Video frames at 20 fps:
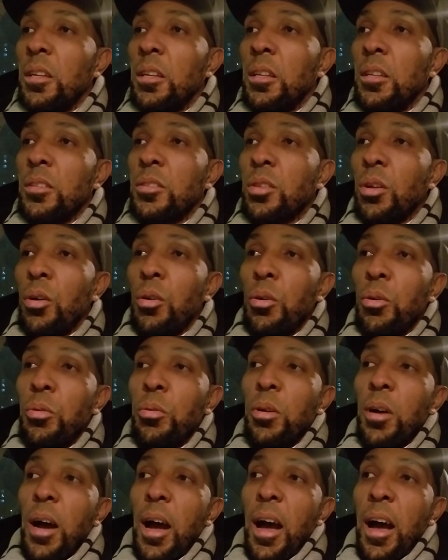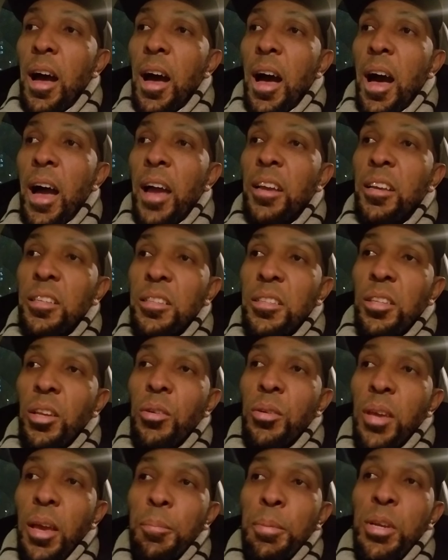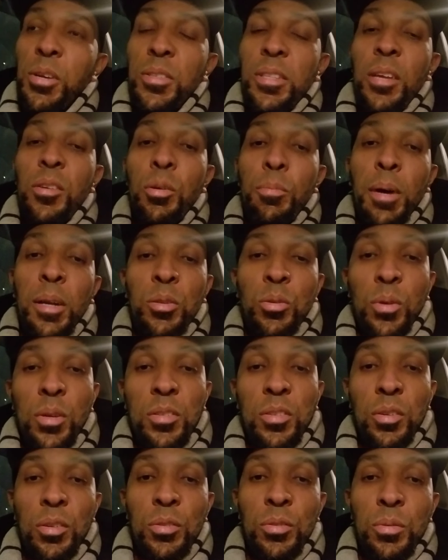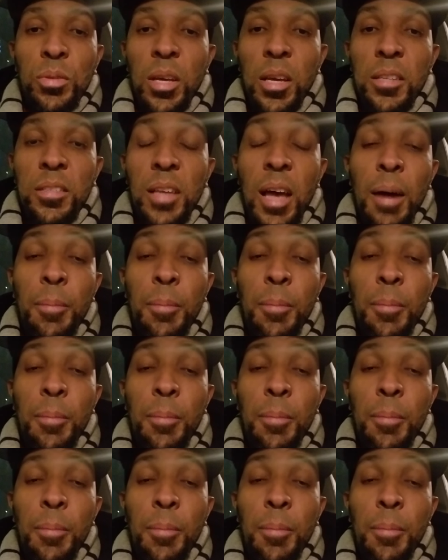So I could say, okay, because I know my daughter's going to do this,